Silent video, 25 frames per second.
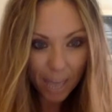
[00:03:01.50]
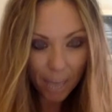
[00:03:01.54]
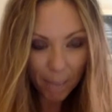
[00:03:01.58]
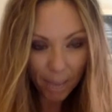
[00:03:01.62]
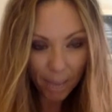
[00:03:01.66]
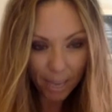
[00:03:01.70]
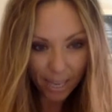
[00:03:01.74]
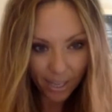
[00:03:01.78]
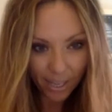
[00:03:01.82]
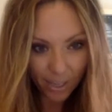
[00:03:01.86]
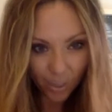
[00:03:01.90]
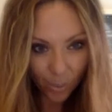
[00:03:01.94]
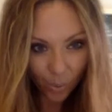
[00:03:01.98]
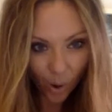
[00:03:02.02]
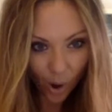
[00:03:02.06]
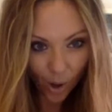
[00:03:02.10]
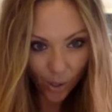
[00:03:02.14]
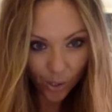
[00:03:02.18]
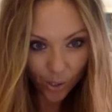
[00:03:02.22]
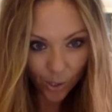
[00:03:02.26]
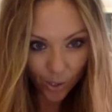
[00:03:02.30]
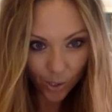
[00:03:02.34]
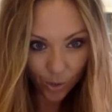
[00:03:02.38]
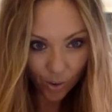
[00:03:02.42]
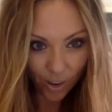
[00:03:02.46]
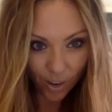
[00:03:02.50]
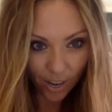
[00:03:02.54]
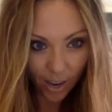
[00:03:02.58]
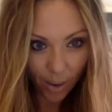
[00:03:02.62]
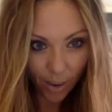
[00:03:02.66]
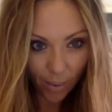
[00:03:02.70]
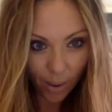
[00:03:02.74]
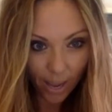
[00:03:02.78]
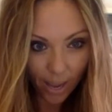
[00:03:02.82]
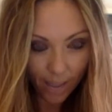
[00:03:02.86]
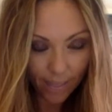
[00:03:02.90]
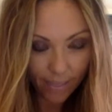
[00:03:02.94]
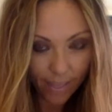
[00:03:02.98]
back in the water straight
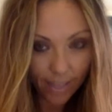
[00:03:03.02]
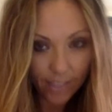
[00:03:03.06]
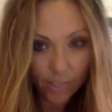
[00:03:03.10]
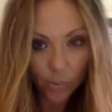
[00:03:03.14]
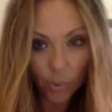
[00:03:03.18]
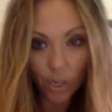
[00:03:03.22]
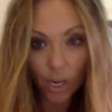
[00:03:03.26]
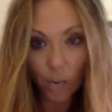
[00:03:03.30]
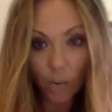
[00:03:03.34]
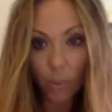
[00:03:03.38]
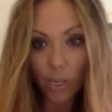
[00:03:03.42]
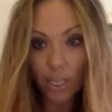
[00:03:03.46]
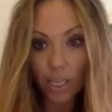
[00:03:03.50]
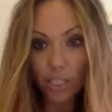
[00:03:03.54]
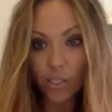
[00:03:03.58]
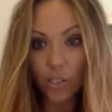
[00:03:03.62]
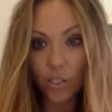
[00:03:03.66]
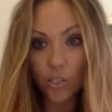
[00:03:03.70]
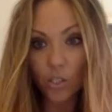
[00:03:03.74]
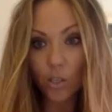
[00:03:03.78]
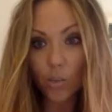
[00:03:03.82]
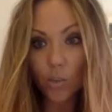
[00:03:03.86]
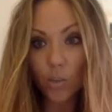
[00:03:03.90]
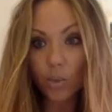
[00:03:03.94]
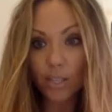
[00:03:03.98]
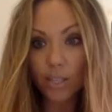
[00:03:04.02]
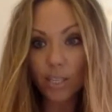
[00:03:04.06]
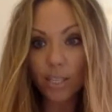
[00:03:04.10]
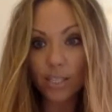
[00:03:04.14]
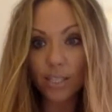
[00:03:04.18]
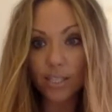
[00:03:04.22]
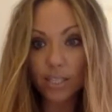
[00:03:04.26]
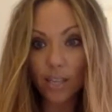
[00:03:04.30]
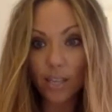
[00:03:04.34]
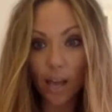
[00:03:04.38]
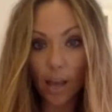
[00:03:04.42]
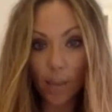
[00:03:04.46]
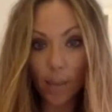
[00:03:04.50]
away. And that's what I wanted to do with
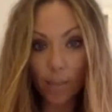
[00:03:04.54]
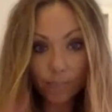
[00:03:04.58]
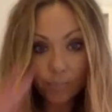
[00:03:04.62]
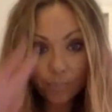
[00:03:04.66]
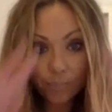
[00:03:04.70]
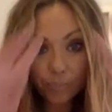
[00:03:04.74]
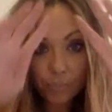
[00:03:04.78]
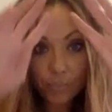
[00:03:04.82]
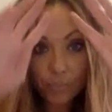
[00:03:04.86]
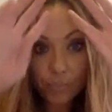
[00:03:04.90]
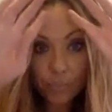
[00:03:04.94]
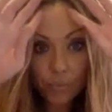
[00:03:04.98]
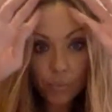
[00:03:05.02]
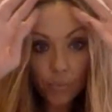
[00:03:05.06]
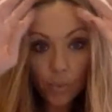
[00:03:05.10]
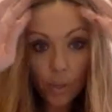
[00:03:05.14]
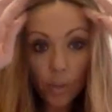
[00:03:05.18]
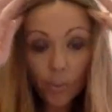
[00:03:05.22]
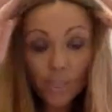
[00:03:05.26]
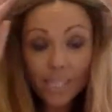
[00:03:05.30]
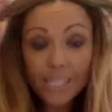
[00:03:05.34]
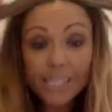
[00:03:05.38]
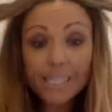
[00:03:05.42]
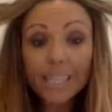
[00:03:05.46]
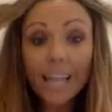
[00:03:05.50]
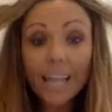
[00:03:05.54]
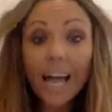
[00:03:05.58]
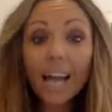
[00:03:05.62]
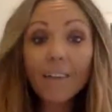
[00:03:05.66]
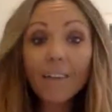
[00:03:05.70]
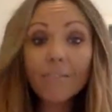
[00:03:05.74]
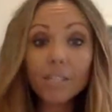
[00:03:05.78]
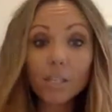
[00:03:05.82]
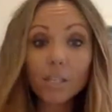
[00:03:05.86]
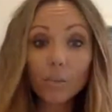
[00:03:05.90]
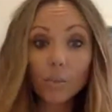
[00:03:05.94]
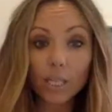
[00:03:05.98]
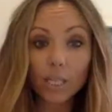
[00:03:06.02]
this
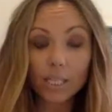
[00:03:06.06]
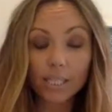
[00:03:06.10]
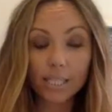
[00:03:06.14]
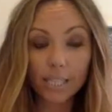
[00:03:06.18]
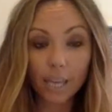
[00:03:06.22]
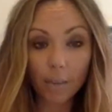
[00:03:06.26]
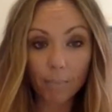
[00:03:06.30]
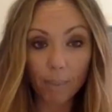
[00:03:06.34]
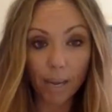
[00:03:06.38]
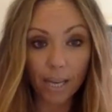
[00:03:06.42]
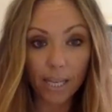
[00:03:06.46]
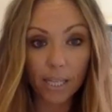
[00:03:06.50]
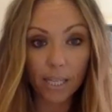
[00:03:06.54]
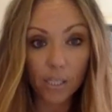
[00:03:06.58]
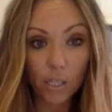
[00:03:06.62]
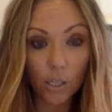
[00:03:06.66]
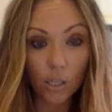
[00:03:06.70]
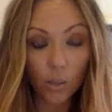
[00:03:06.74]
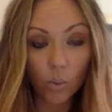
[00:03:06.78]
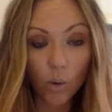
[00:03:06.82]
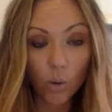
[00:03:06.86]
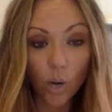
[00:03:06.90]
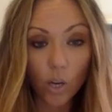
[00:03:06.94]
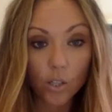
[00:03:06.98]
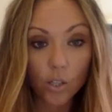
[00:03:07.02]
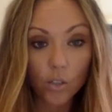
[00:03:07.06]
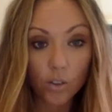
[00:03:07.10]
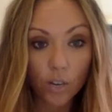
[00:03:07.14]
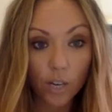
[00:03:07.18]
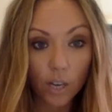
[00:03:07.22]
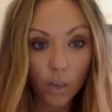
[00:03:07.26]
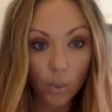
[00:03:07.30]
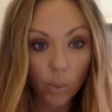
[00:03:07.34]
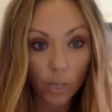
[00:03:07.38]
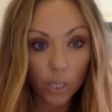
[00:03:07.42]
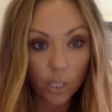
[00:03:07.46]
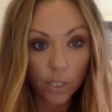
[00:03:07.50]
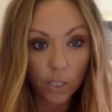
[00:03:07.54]
live, is I wanted to get back into the water, and
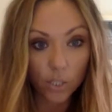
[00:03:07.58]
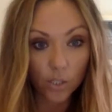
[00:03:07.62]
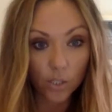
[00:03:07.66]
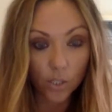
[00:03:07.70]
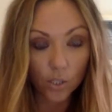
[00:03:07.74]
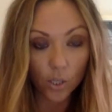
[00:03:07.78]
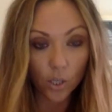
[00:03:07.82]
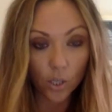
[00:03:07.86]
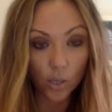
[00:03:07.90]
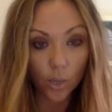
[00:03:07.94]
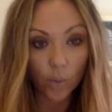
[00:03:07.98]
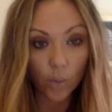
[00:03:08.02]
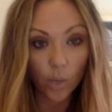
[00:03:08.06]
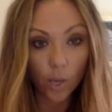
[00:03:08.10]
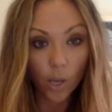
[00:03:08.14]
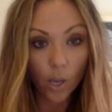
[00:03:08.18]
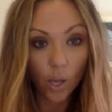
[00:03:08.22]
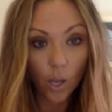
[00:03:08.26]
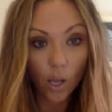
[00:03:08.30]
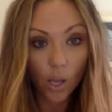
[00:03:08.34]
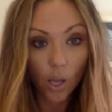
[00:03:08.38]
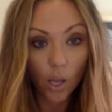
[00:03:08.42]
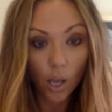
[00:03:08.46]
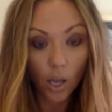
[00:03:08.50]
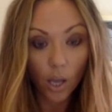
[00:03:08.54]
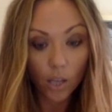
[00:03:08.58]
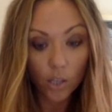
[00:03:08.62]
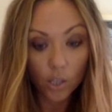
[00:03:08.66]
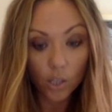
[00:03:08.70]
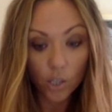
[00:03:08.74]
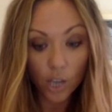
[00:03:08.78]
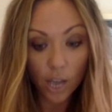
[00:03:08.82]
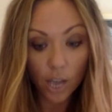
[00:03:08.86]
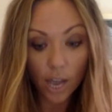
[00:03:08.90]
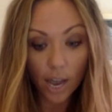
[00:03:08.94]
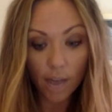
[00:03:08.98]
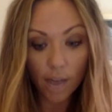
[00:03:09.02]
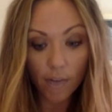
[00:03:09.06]
I wanted to do and
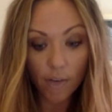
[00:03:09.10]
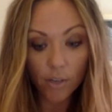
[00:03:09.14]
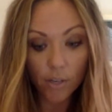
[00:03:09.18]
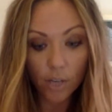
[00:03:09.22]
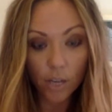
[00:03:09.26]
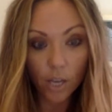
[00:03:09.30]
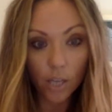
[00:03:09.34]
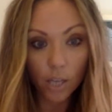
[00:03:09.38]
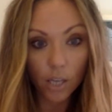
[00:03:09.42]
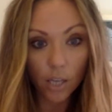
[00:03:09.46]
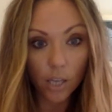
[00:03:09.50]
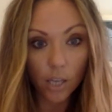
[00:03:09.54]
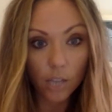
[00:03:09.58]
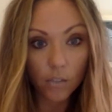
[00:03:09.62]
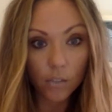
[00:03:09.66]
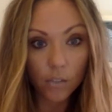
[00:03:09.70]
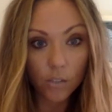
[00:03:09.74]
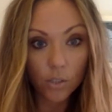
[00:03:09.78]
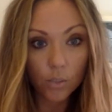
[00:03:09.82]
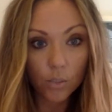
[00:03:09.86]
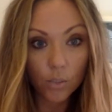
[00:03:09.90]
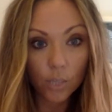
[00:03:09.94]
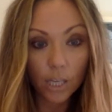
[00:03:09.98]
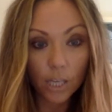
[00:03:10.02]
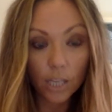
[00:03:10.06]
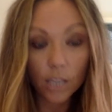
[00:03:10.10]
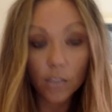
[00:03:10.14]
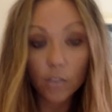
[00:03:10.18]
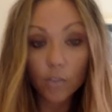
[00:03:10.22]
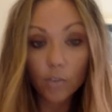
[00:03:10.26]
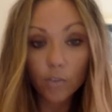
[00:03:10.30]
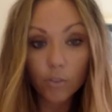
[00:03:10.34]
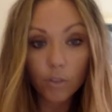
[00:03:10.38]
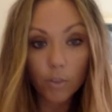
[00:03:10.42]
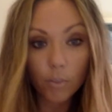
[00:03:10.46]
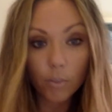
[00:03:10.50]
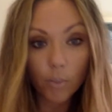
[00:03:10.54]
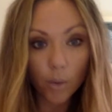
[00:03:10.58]
share and do what I love
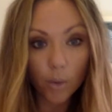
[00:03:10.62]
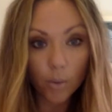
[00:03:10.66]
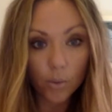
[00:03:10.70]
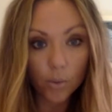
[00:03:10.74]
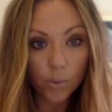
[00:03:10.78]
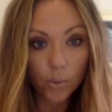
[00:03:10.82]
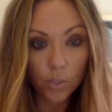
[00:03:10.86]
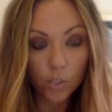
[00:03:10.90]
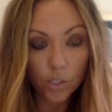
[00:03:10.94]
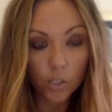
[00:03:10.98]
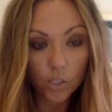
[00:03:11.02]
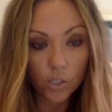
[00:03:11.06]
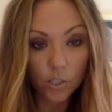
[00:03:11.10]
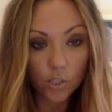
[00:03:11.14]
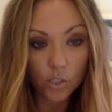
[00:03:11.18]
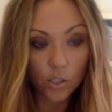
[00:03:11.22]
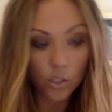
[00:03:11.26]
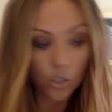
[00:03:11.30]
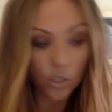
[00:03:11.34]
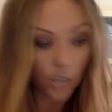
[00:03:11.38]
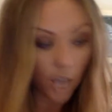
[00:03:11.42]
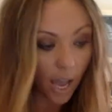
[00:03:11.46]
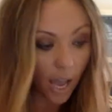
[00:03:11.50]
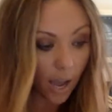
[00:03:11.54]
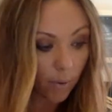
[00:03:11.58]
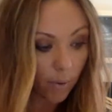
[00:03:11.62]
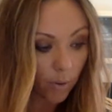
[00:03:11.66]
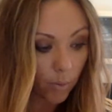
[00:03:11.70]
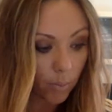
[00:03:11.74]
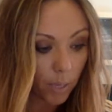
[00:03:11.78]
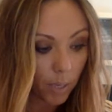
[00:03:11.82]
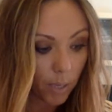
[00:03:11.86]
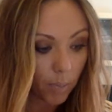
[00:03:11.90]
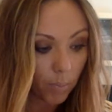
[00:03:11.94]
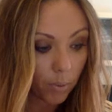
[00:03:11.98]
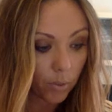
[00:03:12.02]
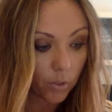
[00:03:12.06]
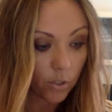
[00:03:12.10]
the most, which is to share with
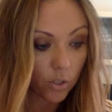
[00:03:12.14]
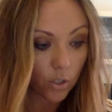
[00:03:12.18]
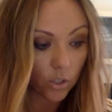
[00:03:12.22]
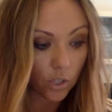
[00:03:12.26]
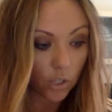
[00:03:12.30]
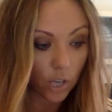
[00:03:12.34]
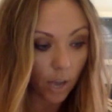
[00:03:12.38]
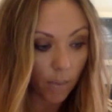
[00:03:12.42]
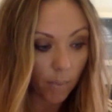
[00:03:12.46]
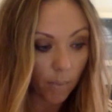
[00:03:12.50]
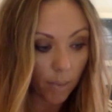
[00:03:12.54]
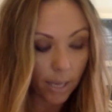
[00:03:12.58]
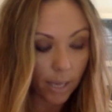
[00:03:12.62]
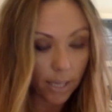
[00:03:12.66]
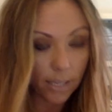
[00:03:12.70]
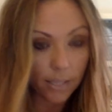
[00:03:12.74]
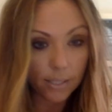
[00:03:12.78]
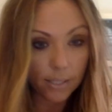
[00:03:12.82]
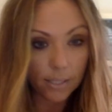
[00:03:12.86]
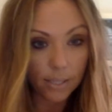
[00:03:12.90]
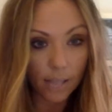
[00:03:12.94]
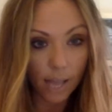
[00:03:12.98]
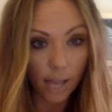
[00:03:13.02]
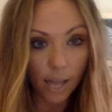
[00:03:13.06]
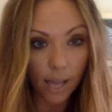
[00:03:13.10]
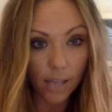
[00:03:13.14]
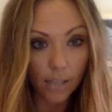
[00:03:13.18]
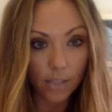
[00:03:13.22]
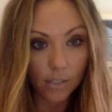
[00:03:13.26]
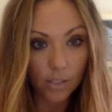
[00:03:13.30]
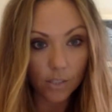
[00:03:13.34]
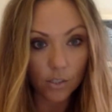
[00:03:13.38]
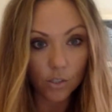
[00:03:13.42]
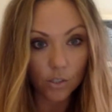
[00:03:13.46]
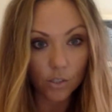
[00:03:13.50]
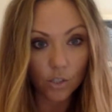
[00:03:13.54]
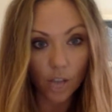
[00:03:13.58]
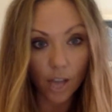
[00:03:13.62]
people, to share my
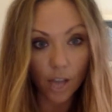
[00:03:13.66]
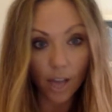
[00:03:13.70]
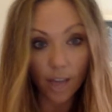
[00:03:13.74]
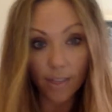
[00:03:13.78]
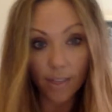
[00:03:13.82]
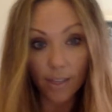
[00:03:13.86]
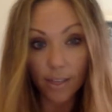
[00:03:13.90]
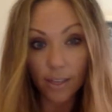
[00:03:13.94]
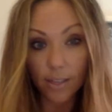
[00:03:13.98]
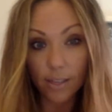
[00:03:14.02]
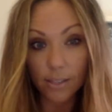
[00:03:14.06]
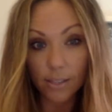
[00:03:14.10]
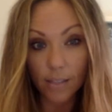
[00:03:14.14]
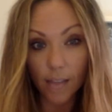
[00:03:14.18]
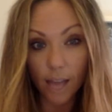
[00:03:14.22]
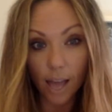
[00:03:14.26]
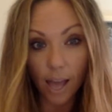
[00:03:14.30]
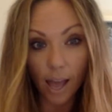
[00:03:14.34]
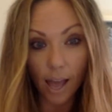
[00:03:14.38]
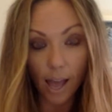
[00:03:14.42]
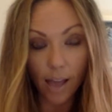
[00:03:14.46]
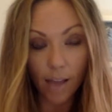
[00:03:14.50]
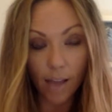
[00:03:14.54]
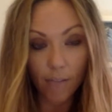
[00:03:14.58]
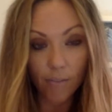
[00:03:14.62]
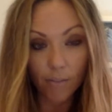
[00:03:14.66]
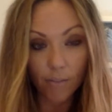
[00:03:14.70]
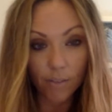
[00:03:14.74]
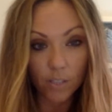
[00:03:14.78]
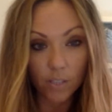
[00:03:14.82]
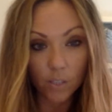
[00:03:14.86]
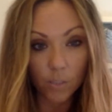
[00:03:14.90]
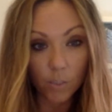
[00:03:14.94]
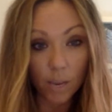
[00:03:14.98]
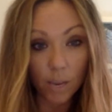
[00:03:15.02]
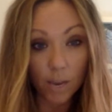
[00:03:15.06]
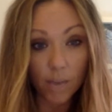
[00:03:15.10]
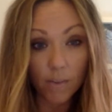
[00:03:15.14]
insights, to share things that I've
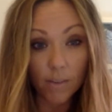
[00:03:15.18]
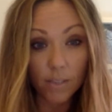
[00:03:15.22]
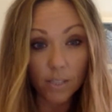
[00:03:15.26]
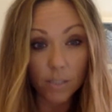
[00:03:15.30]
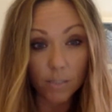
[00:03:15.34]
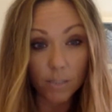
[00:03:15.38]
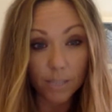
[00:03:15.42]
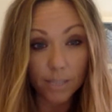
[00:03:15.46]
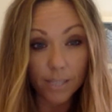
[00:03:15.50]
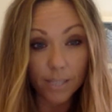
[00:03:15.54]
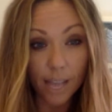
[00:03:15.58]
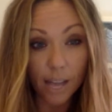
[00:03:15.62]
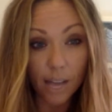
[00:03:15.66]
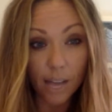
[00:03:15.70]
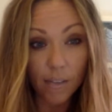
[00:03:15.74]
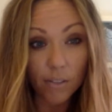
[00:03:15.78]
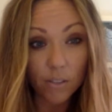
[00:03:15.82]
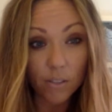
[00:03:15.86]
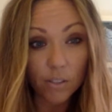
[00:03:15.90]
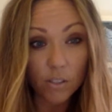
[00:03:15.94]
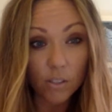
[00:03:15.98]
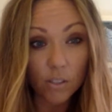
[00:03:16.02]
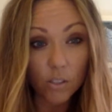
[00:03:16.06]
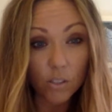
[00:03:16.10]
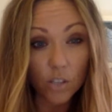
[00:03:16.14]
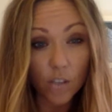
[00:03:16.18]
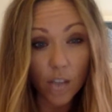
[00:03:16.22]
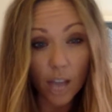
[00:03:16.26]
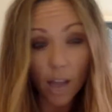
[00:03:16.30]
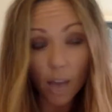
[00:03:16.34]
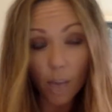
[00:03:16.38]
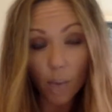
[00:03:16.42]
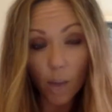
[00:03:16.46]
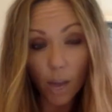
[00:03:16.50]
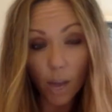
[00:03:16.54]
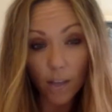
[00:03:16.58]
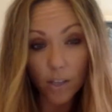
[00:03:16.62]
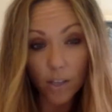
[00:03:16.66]
experienced myself, and to
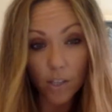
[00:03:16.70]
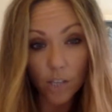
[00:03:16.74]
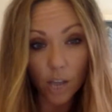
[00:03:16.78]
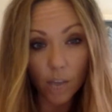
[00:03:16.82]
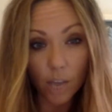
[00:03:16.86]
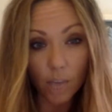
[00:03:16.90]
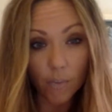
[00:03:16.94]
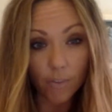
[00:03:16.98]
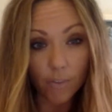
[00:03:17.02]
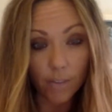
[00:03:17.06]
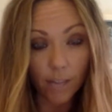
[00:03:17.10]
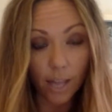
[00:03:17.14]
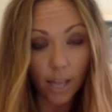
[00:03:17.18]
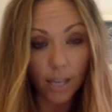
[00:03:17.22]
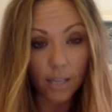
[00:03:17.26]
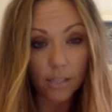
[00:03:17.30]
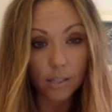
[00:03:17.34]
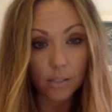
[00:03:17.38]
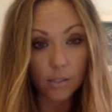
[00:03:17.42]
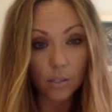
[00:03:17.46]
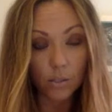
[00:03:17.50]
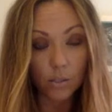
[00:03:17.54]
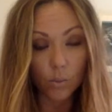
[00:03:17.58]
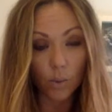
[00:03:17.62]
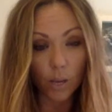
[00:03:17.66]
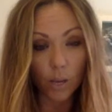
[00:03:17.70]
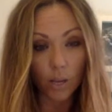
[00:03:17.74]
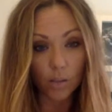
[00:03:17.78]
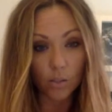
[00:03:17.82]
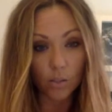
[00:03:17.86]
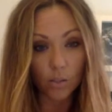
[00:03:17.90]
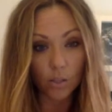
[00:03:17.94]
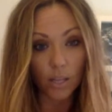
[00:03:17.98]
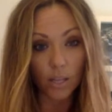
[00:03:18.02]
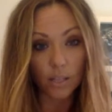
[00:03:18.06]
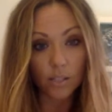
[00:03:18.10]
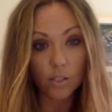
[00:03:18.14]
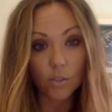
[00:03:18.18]
share what I share with clients as well.
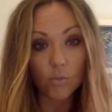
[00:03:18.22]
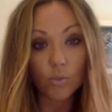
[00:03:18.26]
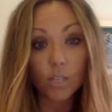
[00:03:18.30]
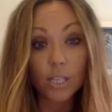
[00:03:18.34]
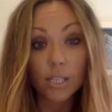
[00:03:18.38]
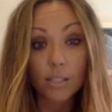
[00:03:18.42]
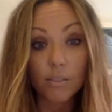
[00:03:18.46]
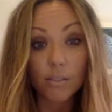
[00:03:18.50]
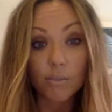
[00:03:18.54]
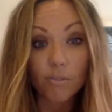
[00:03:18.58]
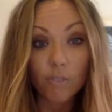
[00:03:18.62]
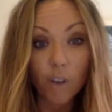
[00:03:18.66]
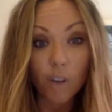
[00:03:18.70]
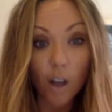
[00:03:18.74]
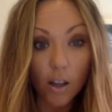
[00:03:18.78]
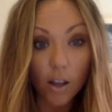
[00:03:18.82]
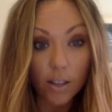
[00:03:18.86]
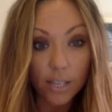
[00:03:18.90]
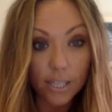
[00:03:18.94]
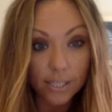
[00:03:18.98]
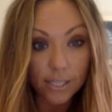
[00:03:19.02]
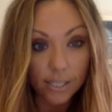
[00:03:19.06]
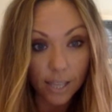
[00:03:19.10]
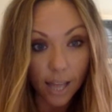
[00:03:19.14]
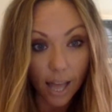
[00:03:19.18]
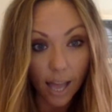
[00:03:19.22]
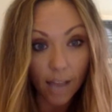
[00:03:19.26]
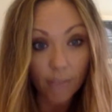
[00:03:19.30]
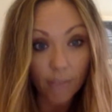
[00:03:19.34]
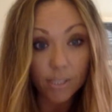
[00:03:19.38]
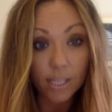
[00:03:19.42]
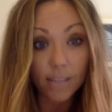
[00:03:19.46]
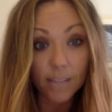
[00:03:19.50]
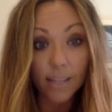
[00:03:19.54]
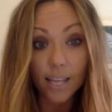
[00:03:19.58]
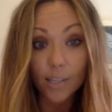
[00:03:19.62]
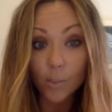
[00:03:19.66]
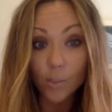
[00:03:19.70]
So that's the reason for these
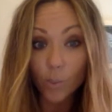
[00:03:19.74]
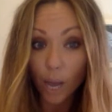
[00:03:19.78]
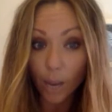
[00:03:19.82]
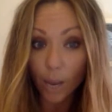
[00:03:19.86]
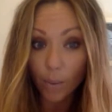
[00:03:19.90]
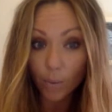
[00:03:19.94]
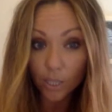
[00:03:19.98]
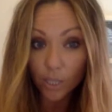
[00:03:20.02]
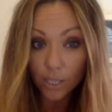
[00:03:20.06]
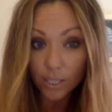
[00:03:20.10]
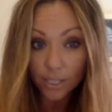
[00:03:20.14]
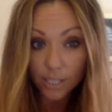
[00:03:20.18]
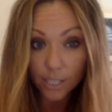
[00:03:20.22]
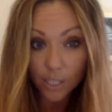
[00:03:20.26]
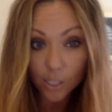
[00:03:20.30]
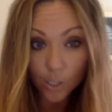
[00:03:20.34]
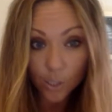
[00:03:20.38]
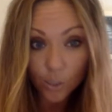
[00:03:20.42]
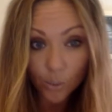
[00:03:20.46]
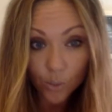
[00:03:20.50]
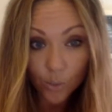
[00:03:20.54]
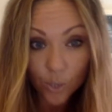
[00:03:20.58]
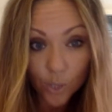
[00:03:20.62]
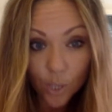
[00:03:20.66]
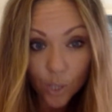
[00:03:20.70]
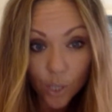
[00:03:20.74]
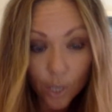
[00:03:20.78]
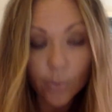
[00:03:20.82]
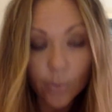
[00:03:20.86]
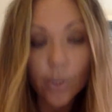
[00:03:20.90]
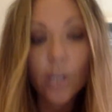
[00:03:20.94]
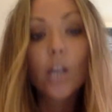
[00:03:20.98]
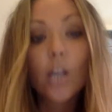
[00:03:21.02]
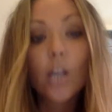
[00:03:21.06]
lives, and that's what I will continue to do.